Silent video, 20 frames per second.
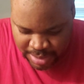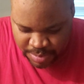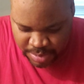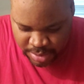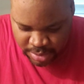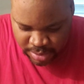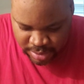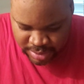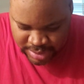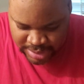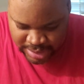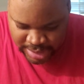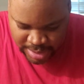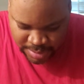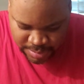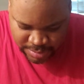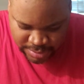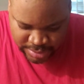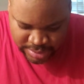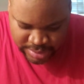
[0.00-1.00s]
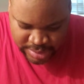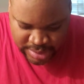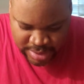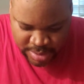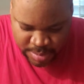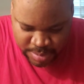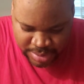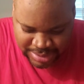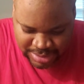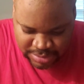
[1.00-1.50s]
Paul Camera,
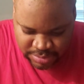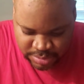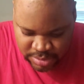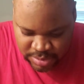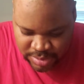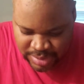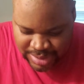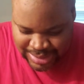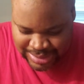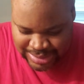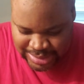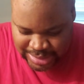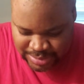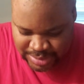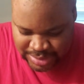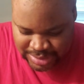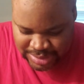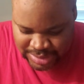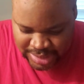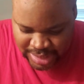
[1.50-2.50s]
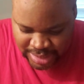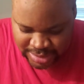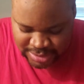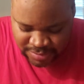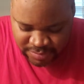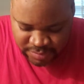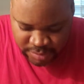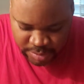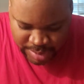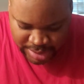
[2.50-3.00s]
but threw interception instead to
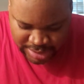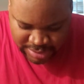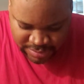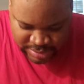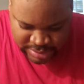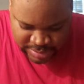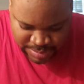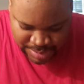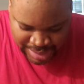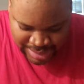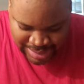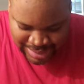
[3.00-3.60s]
fullback defensive back